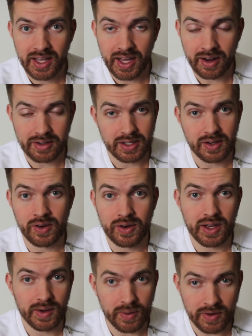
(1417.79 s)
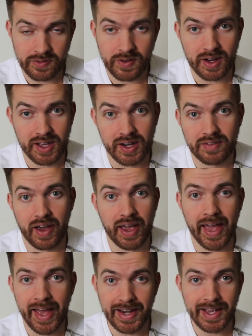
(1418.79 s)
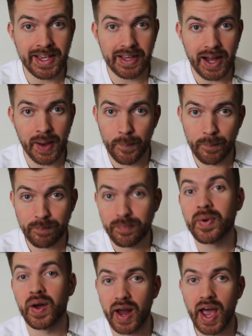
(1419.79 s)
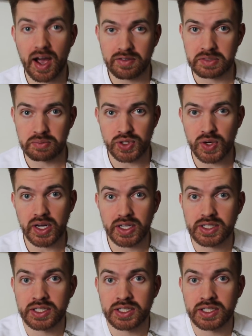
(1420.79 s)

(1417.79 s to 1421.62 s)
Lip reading: And I was like, okay, well, fuck it. If I can't eat, I'm gonna have some drinks.